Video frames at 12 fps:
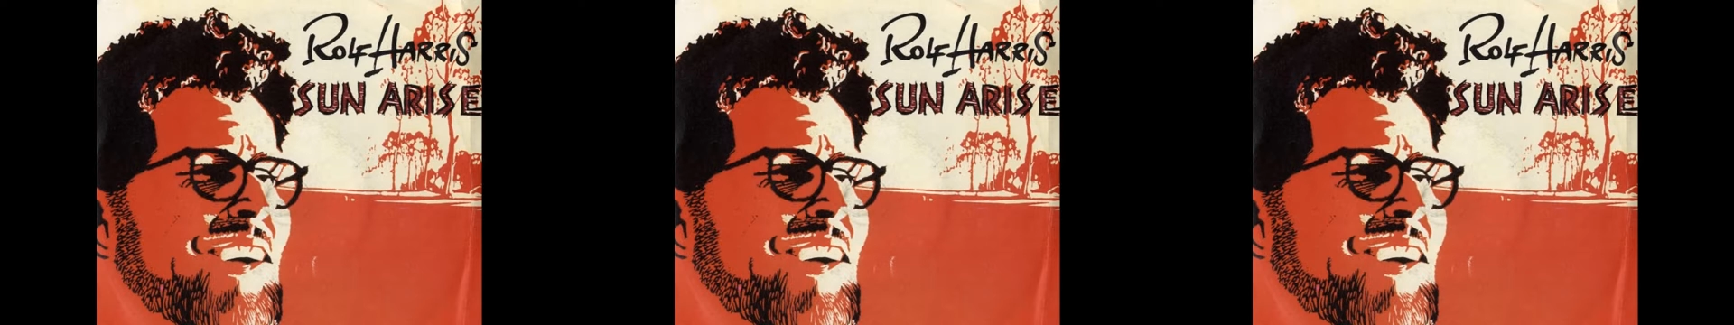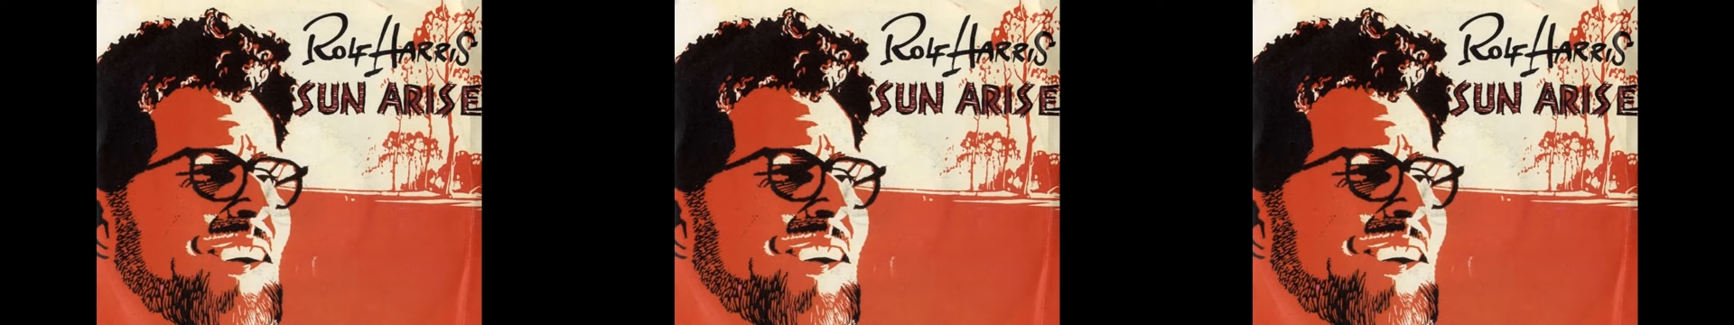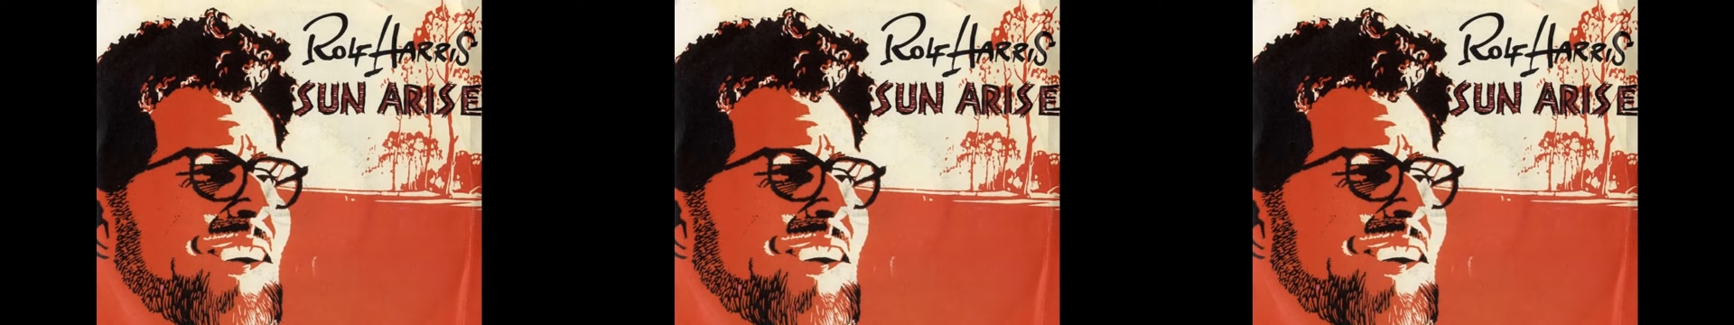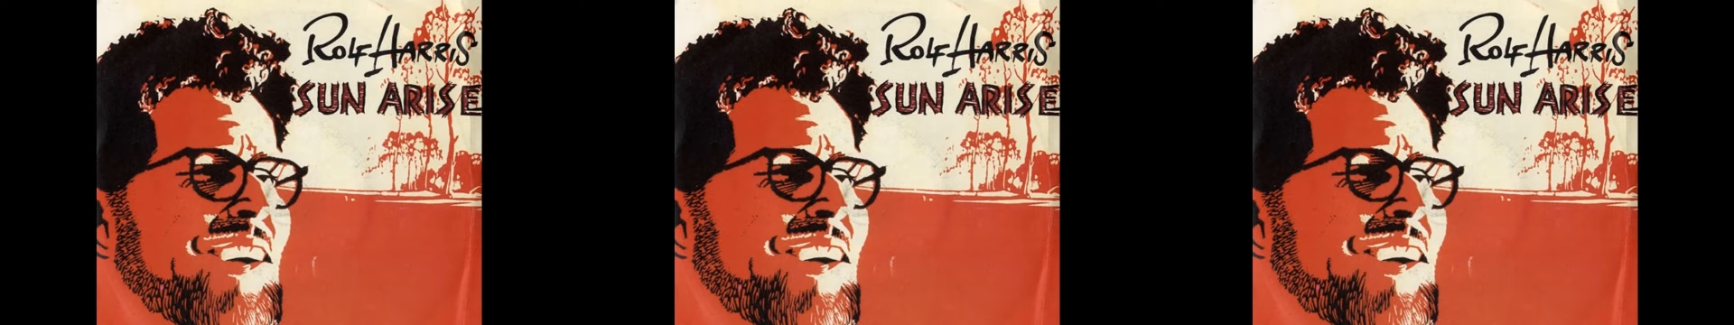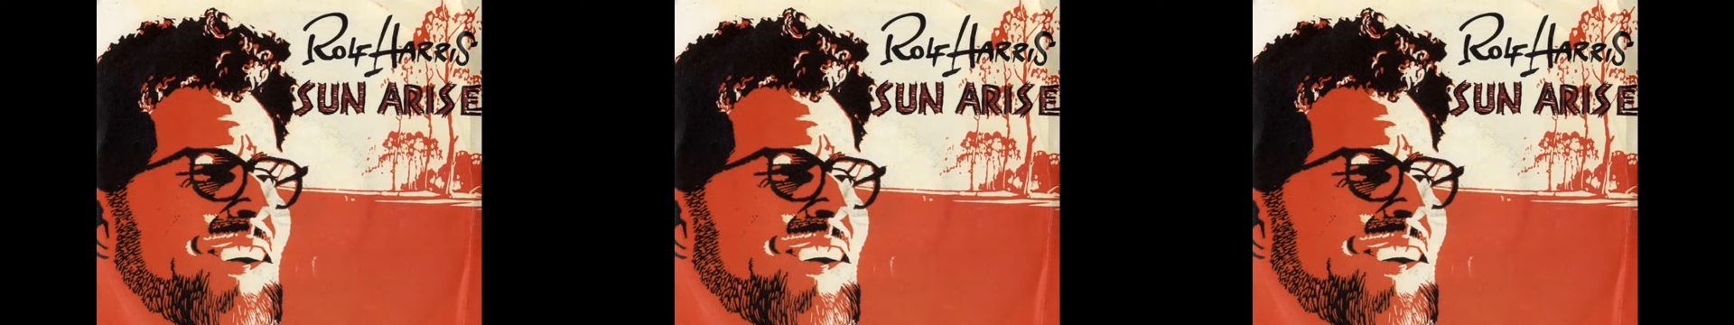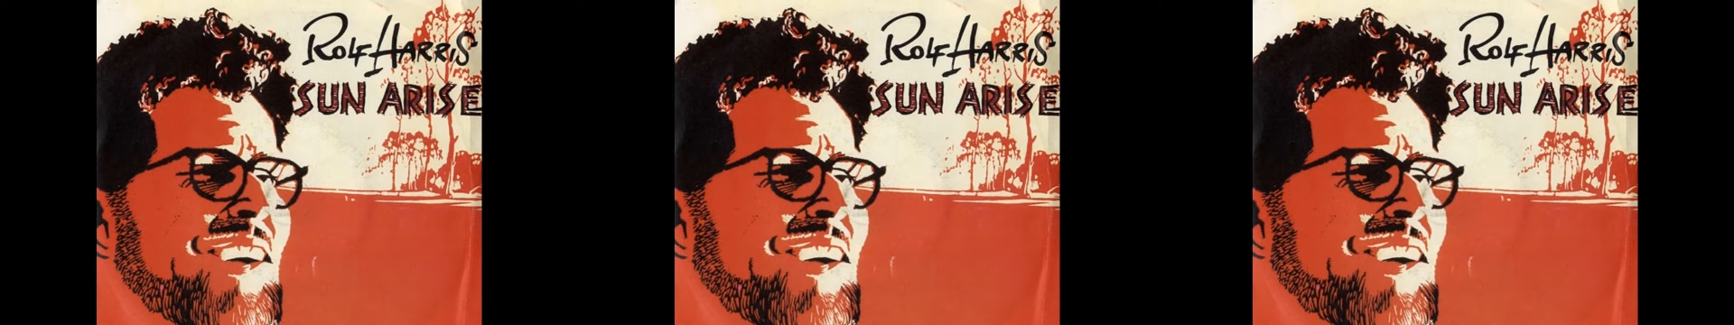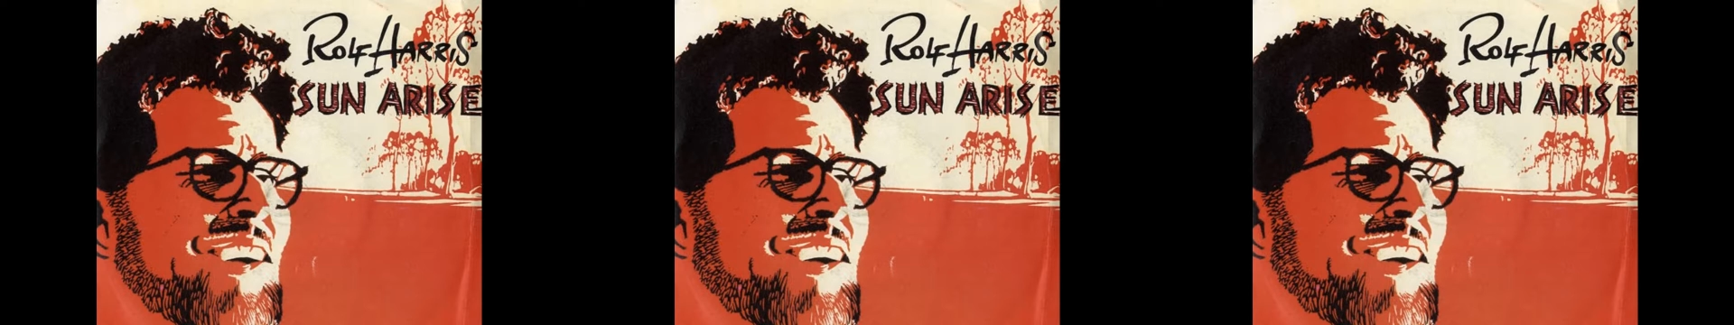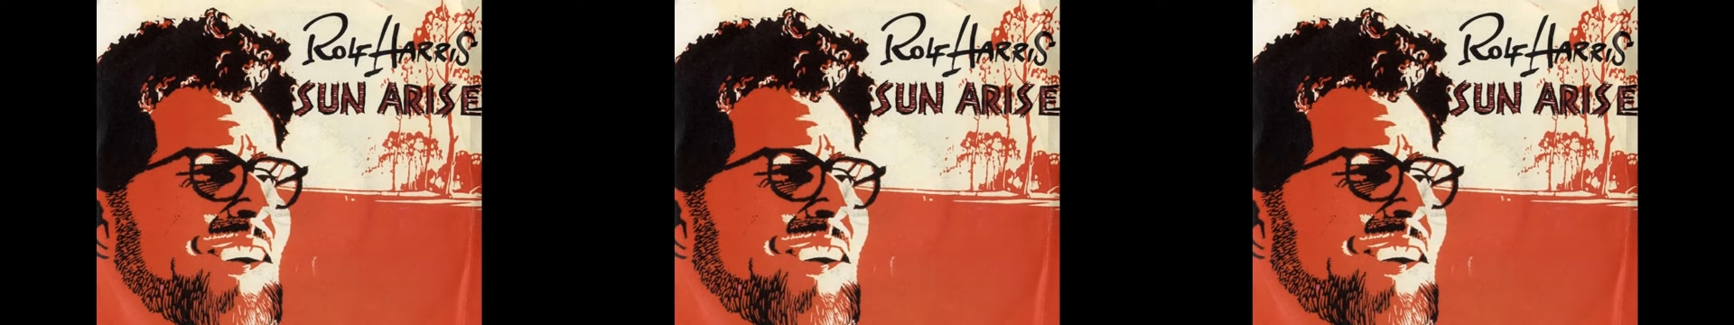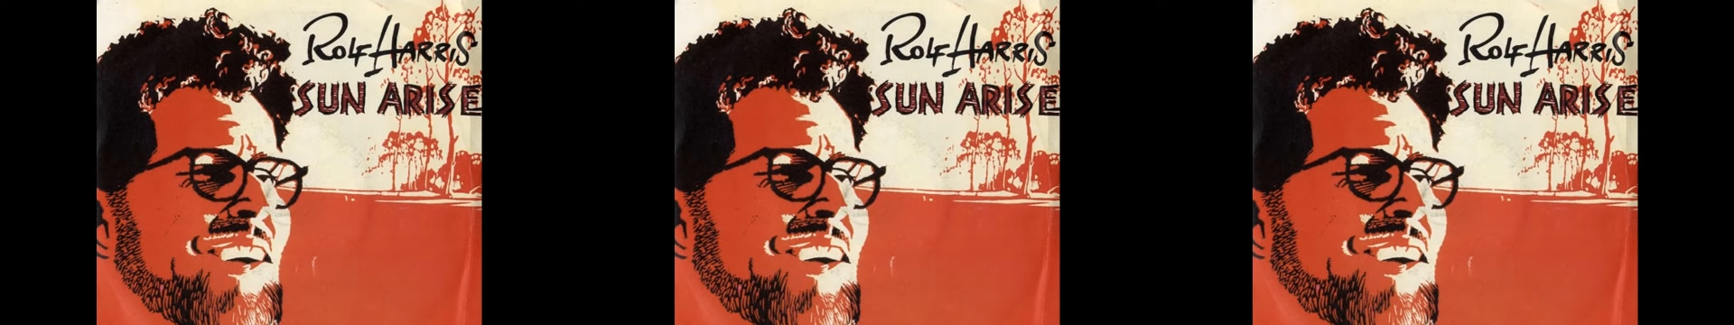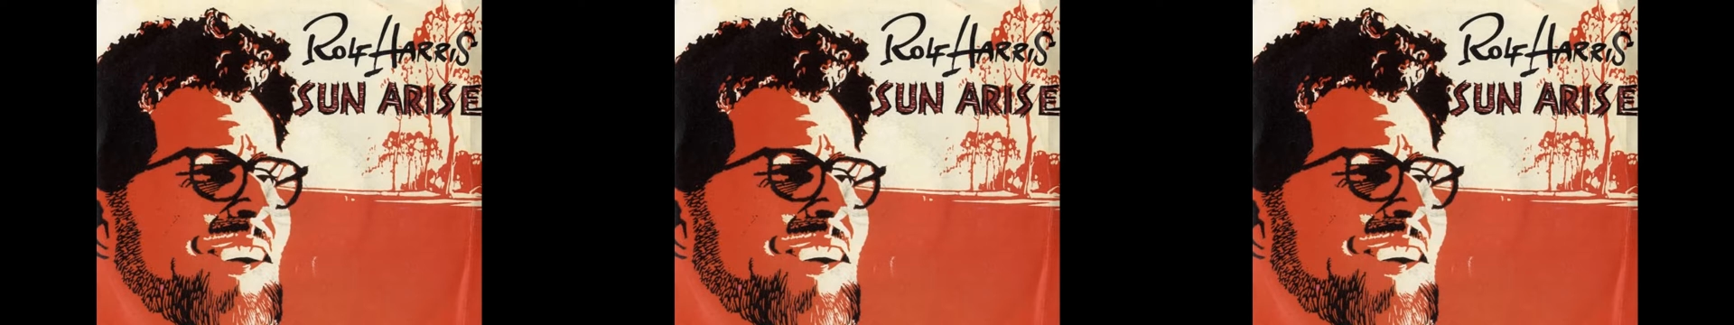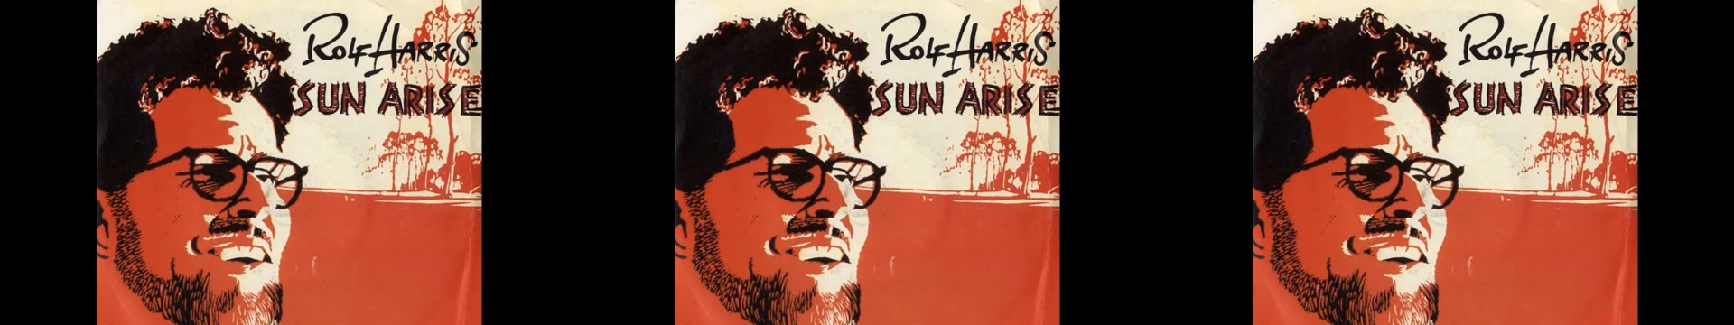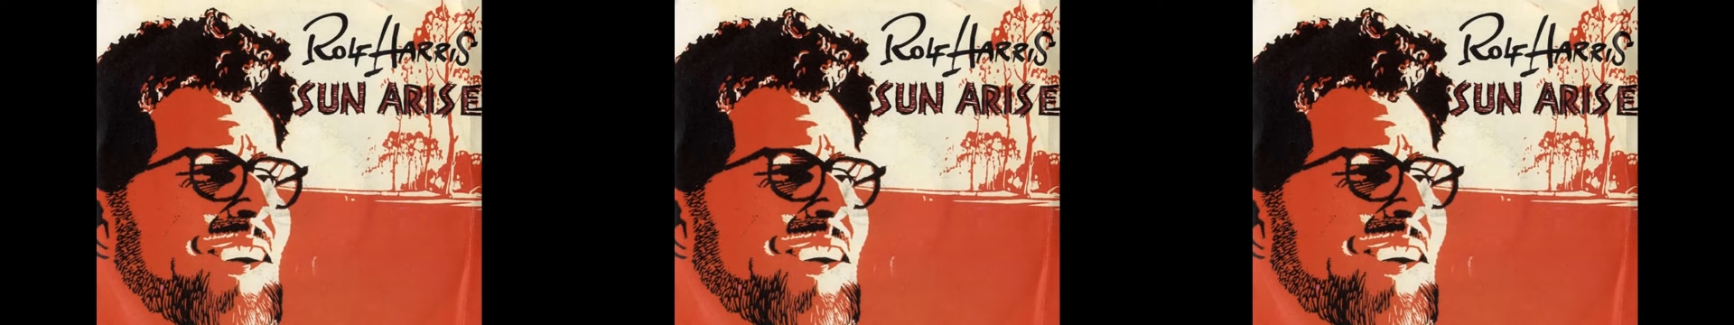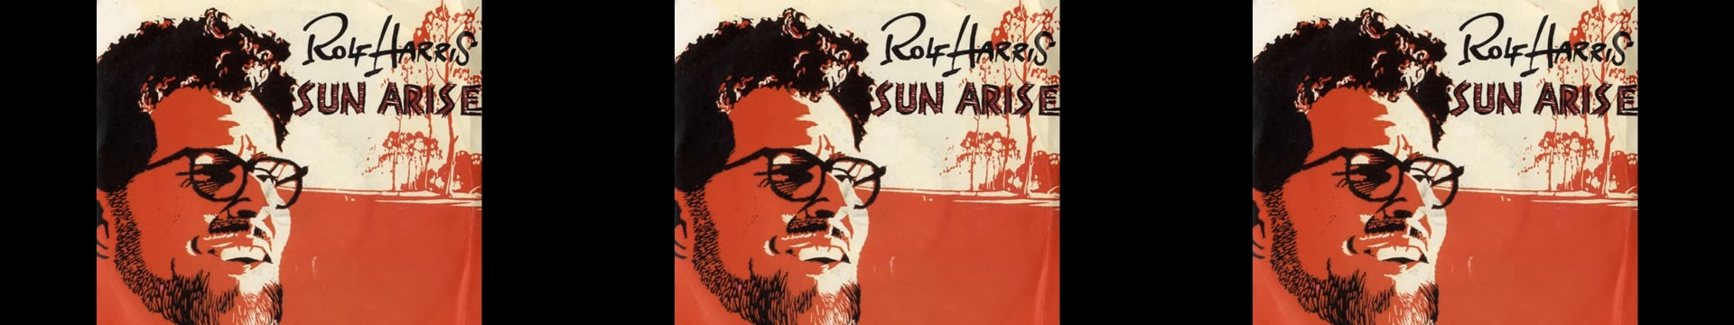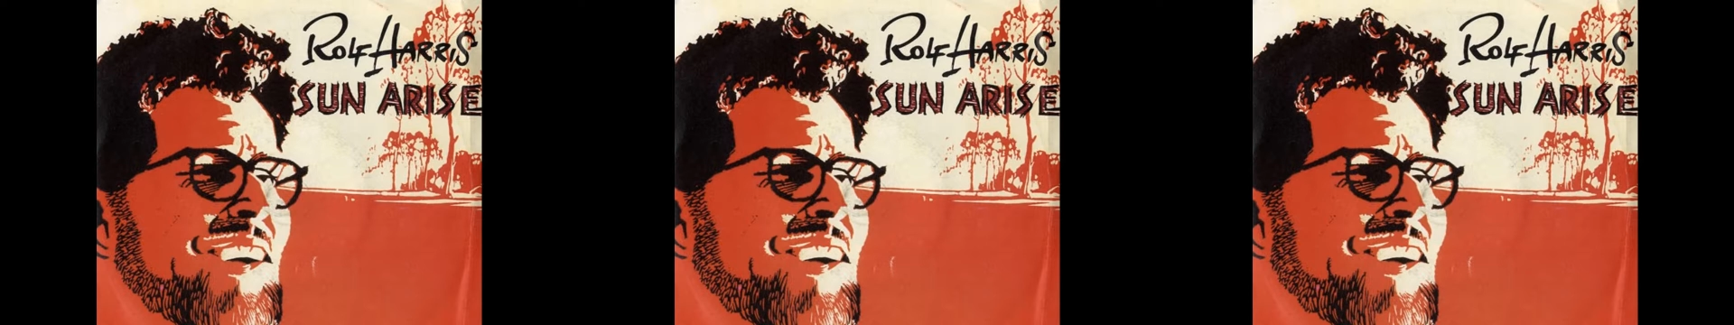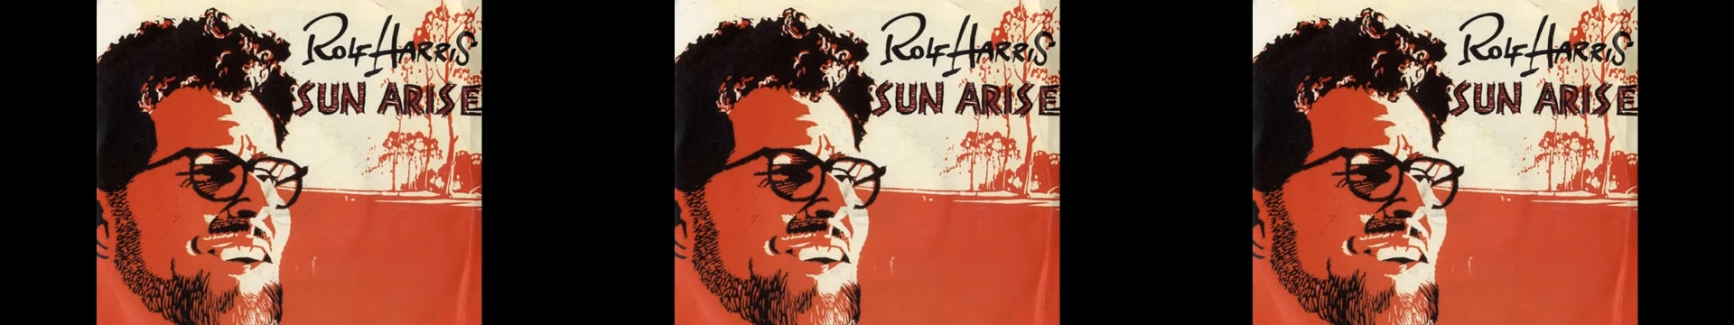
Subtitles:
No face is visible, so there are no lips to read.